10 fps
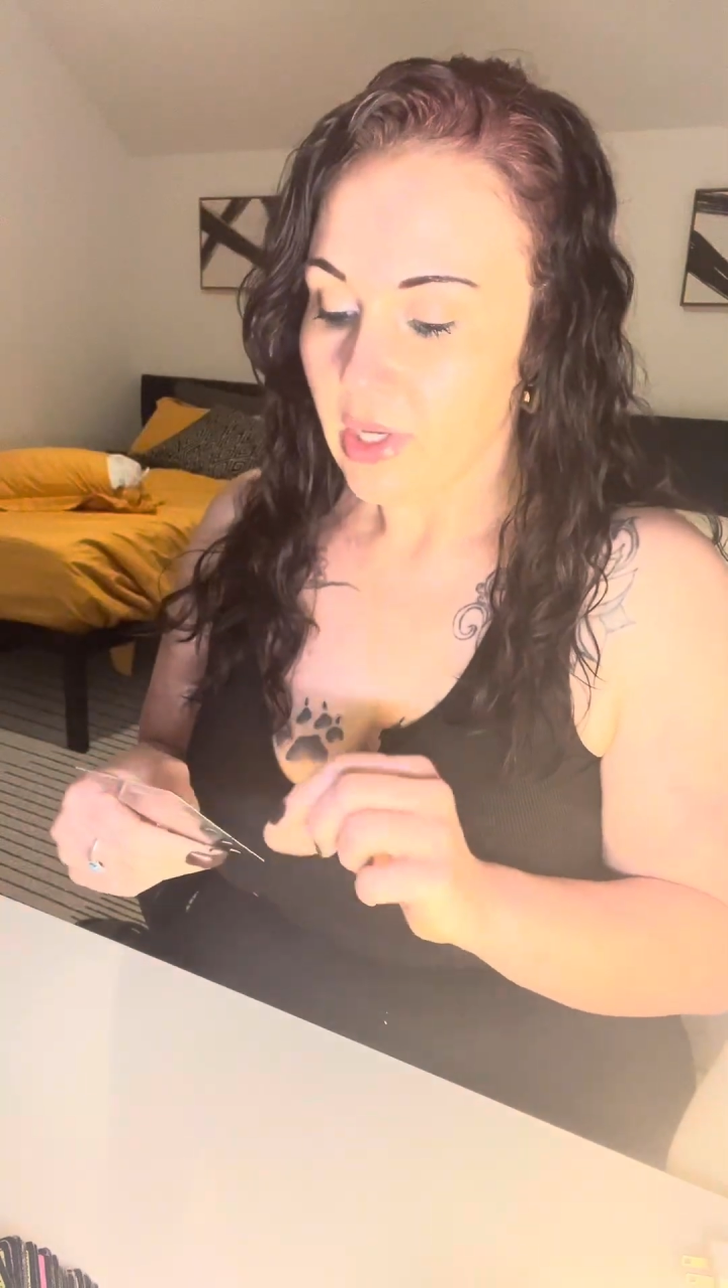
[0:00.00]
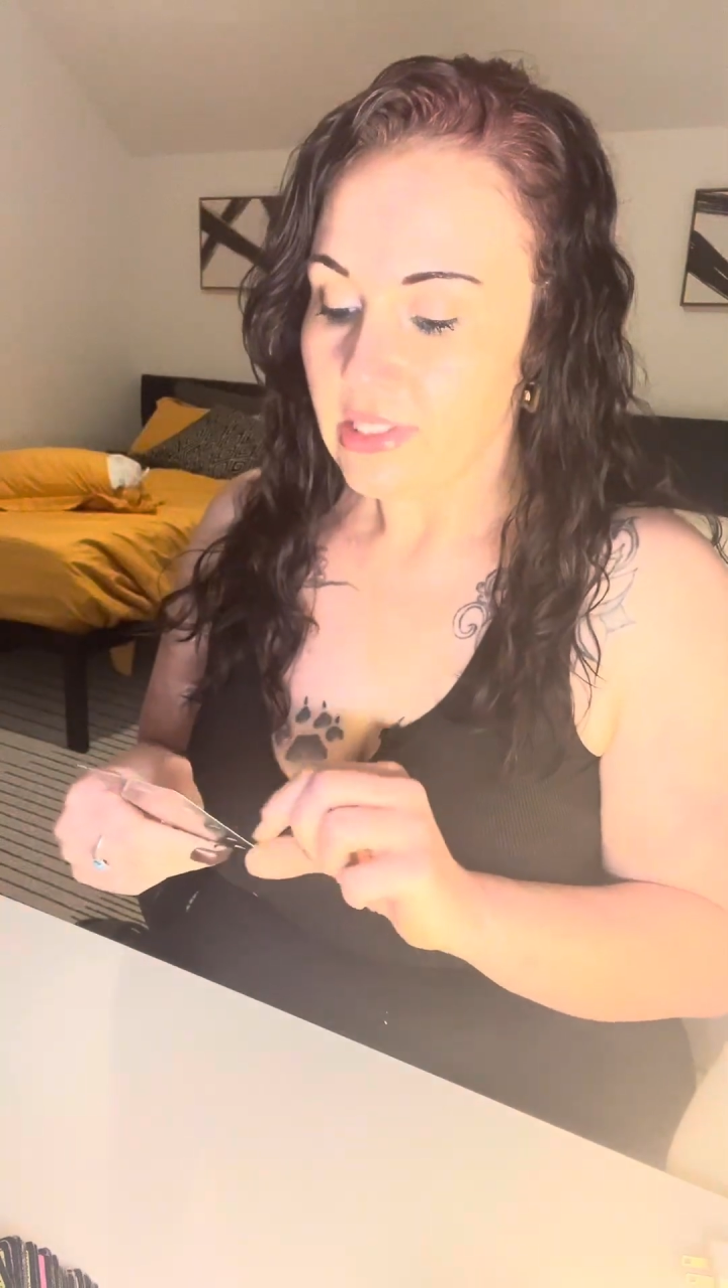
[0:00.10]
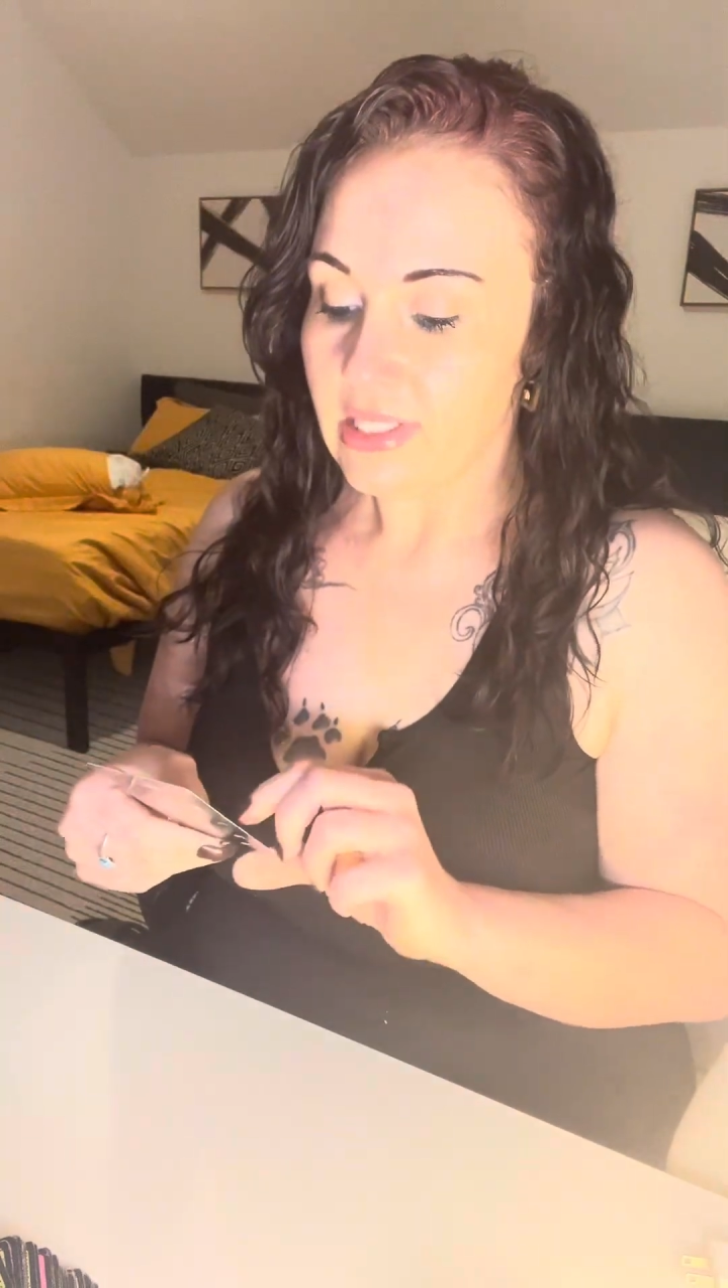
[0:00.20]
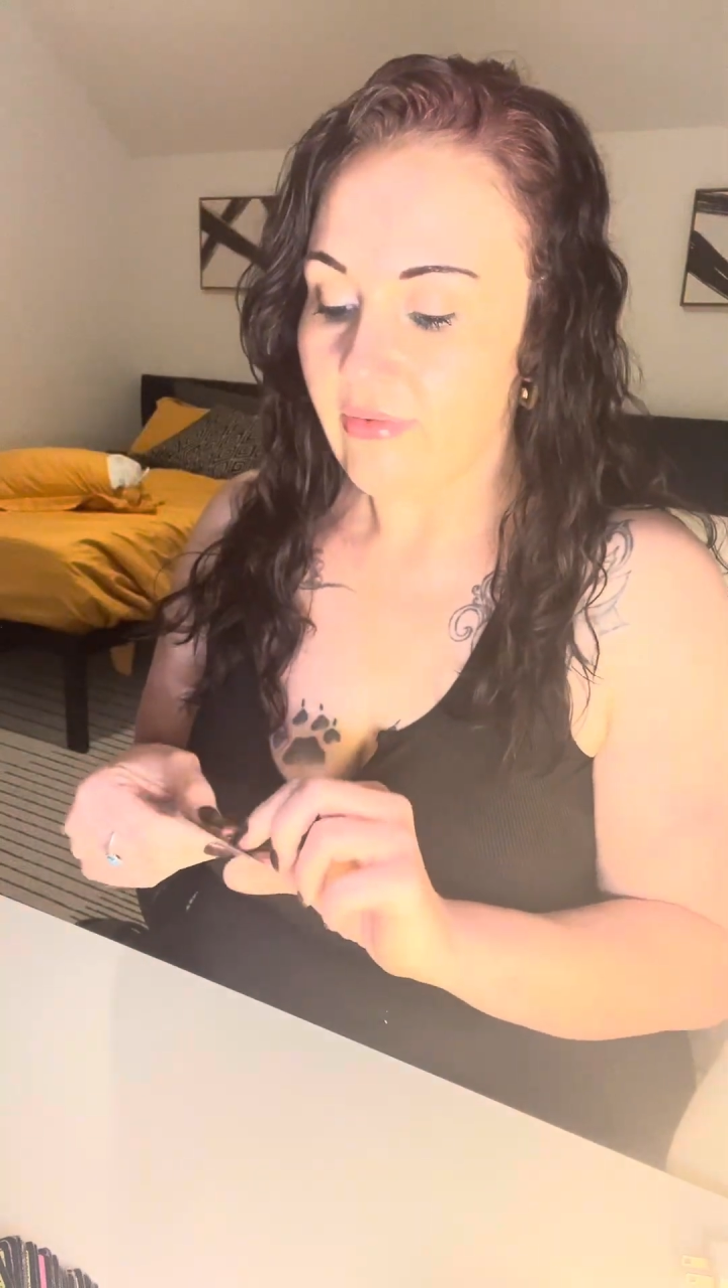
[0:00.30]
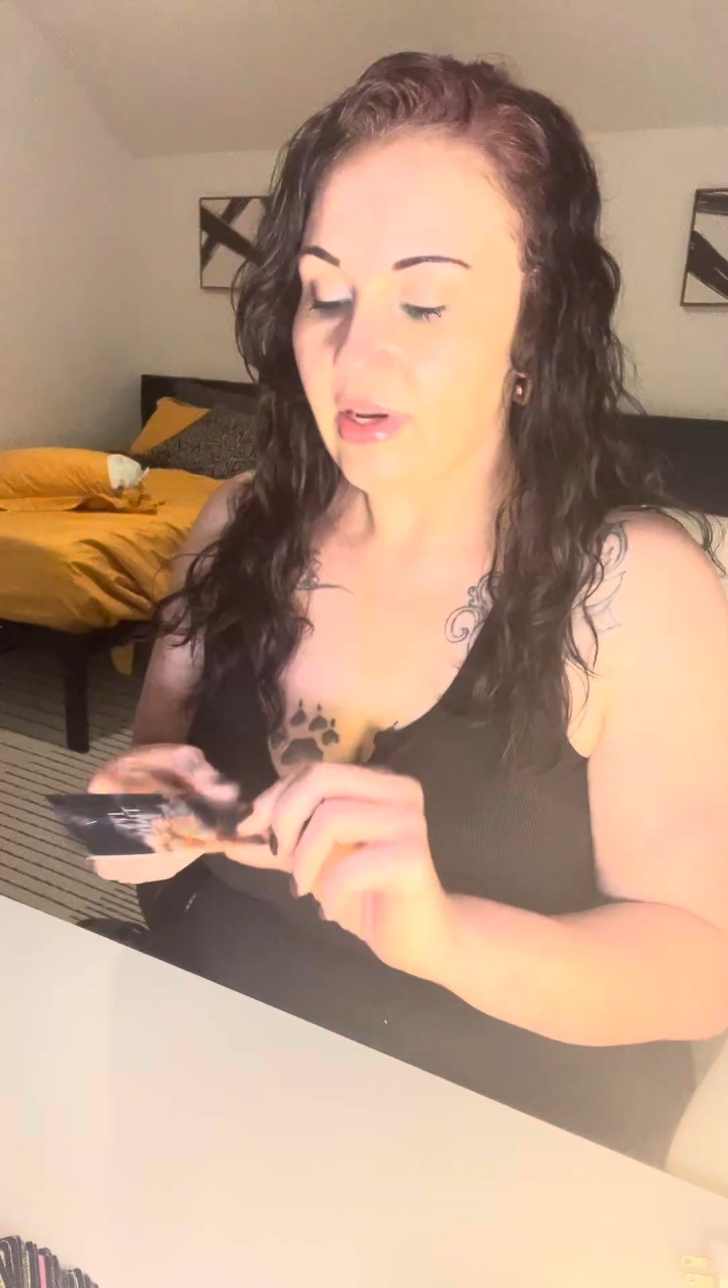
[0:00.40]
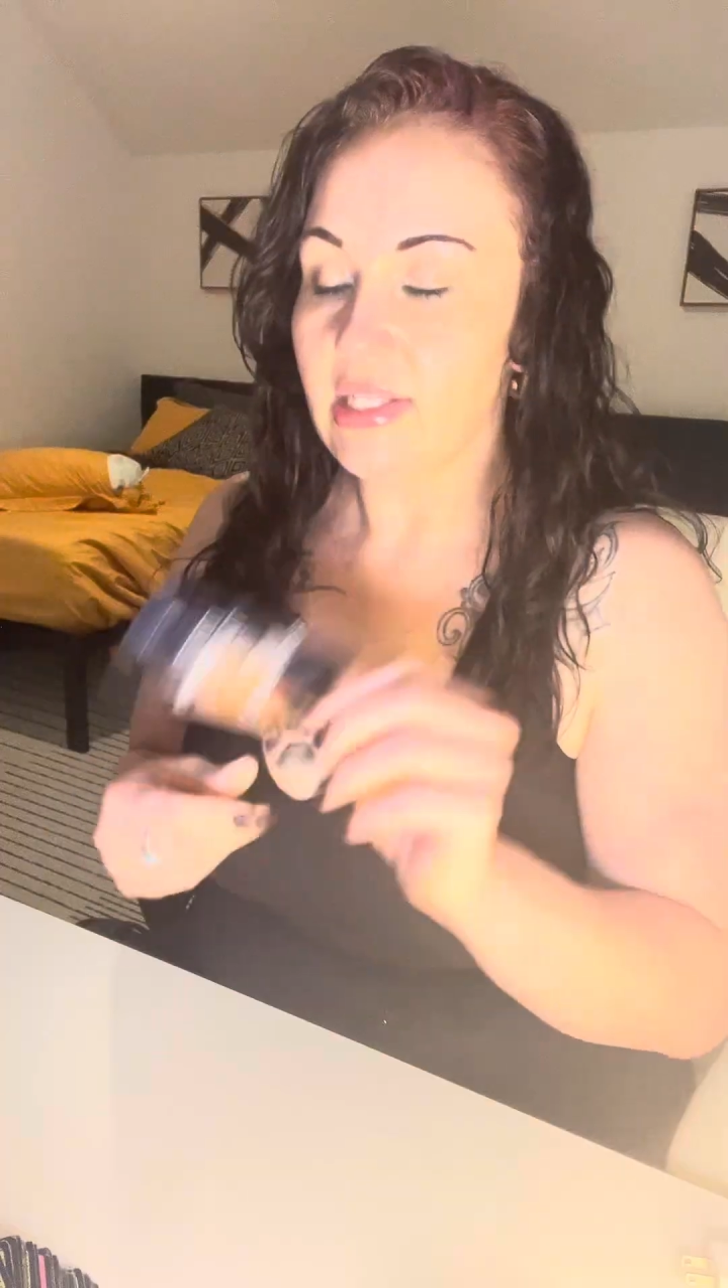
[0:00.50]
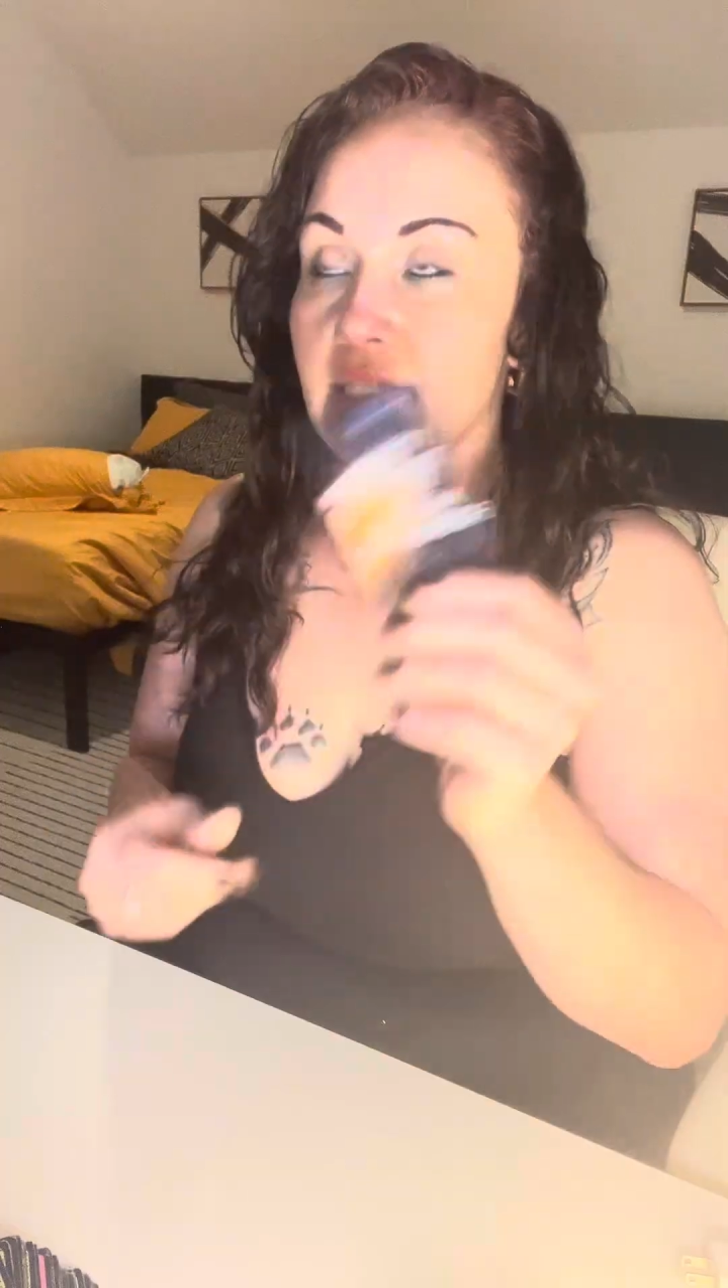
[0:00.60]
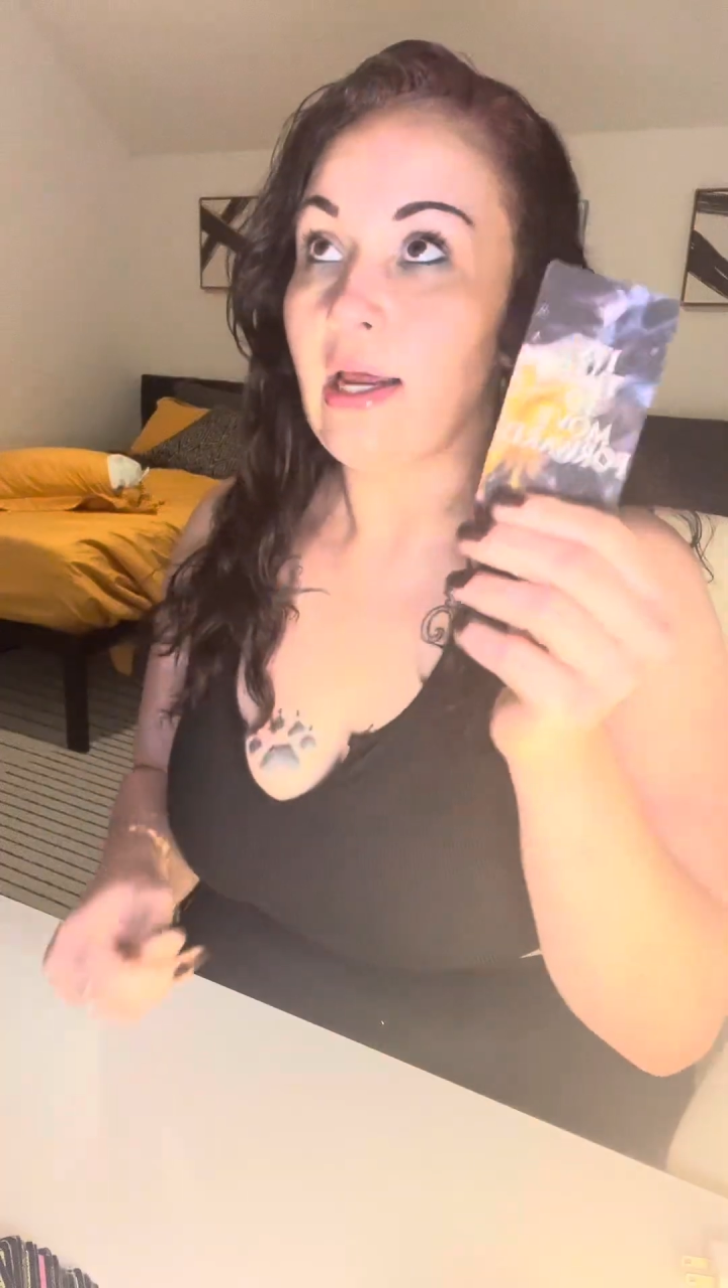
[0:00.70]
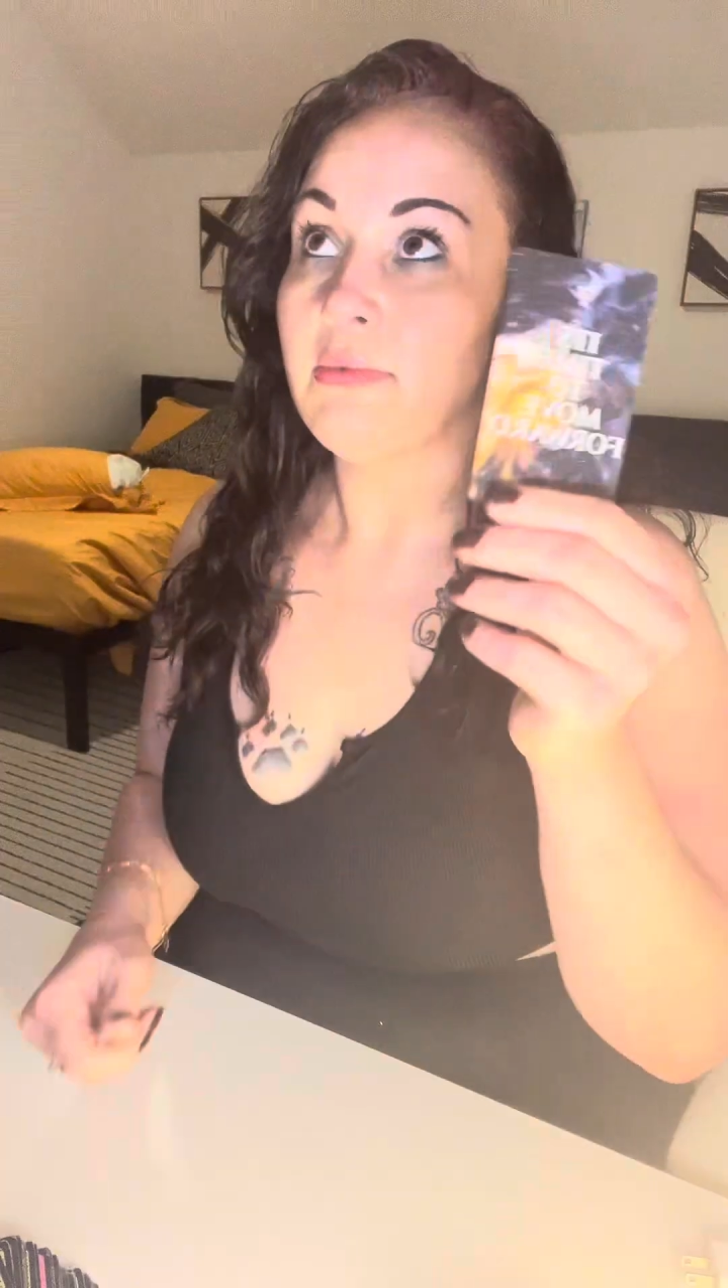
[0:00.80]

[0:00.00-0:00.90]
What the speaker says: 7, it's time